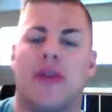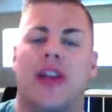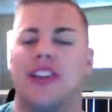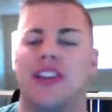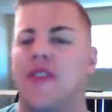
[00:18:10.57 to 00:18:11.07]
I
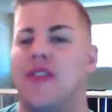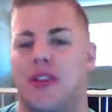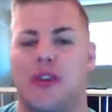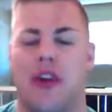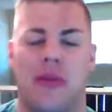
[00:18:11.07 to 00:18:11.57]
love these
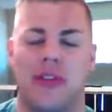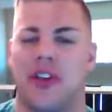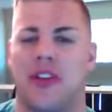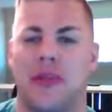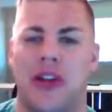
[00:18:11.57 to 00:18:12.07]
little gremlins
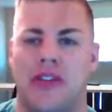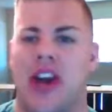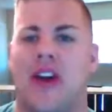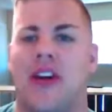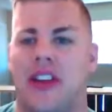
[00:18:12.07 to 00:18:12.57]
on the plane of
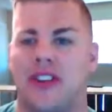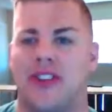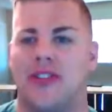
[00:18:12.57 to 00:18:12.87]
Kaladesh.